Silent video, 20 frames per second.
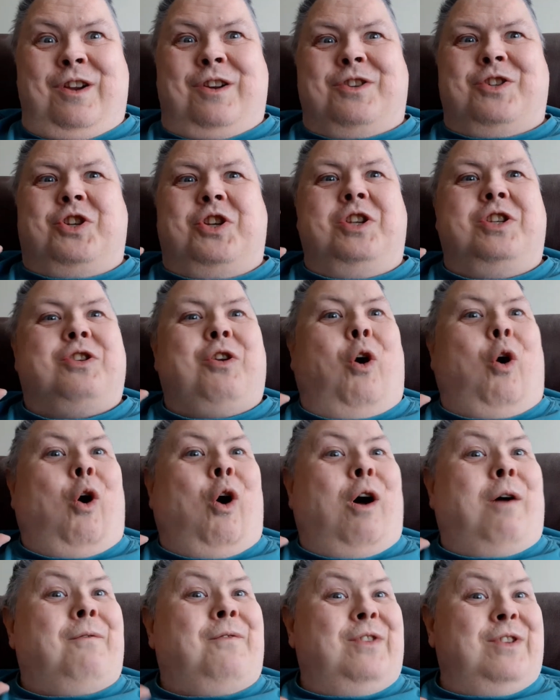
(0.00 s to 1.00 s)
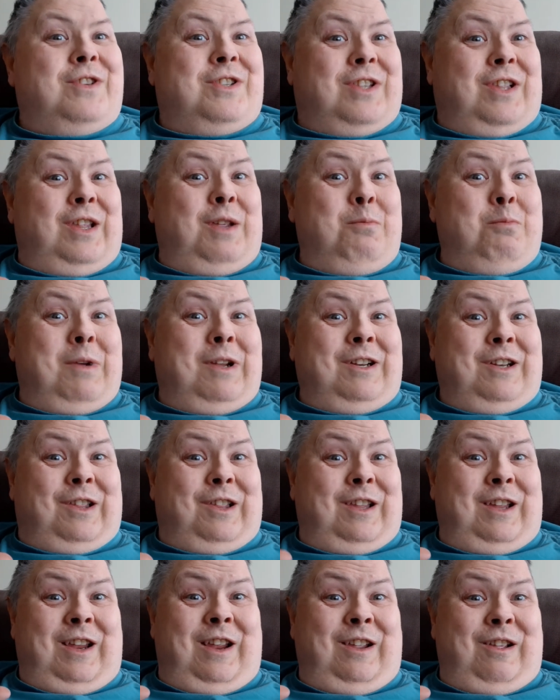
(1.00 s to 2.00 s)
She's obviously
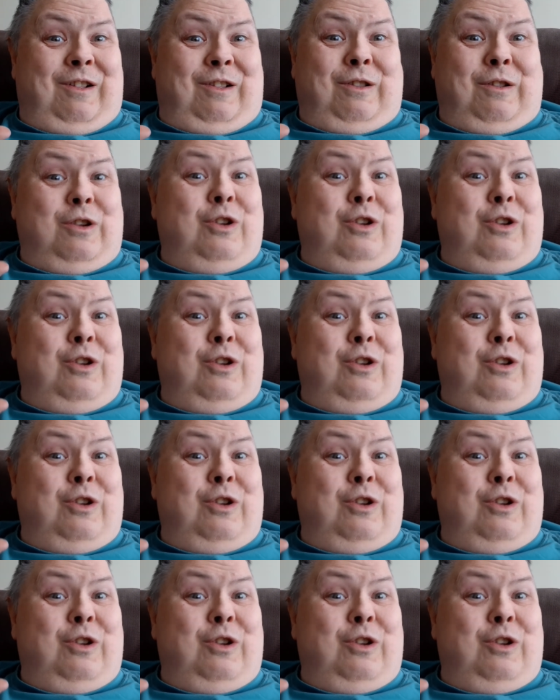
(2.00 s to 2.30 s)
mentally ill.